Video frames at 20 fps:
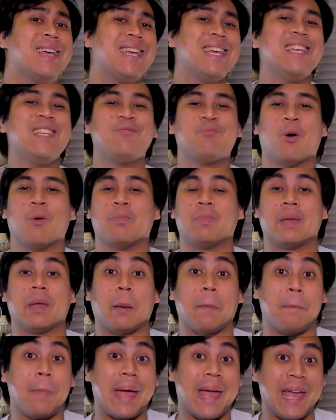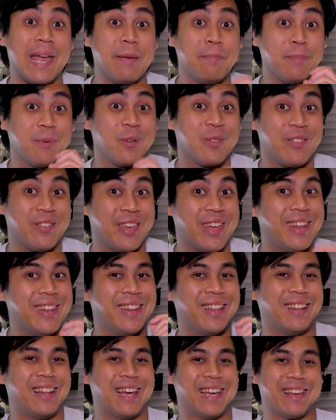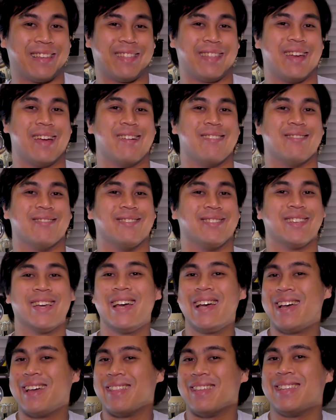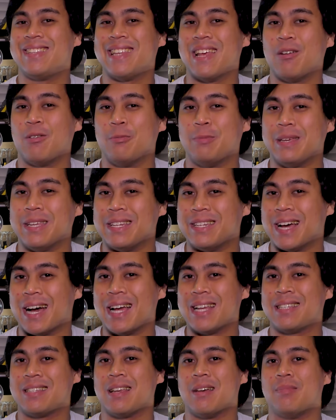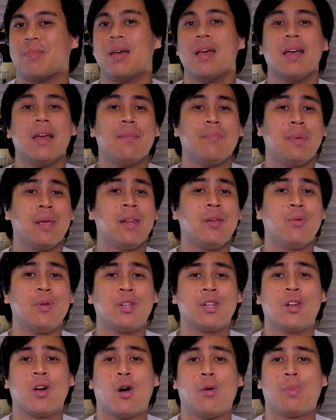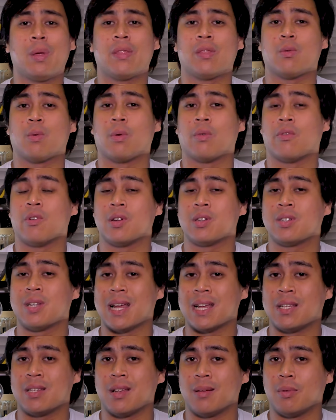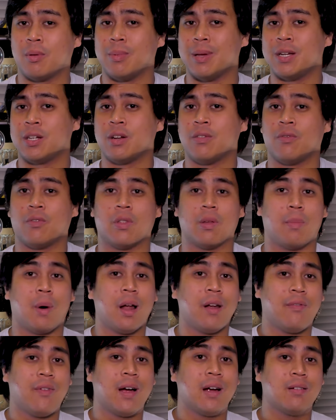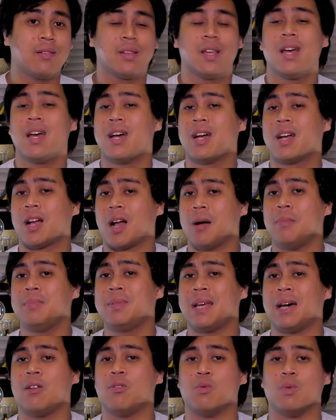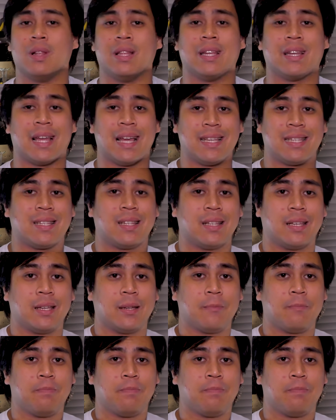his won't be paper thin like theirs. This set will be die subbed, meaning we should hope that the reverse die sub for the modifiers comes out really nicely.